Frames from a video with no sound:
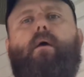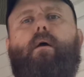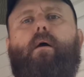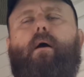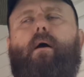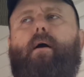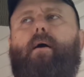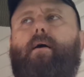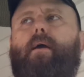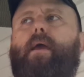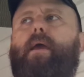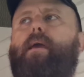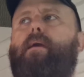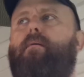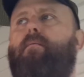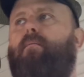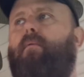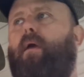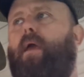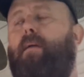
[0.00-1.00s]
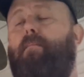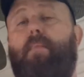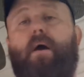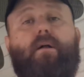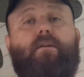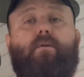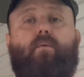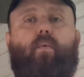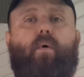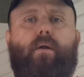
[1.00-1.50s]
He
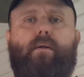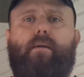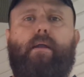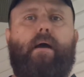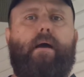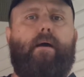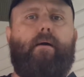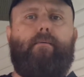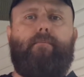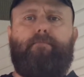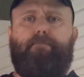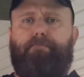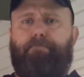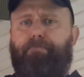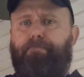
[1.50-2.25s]
melted one down.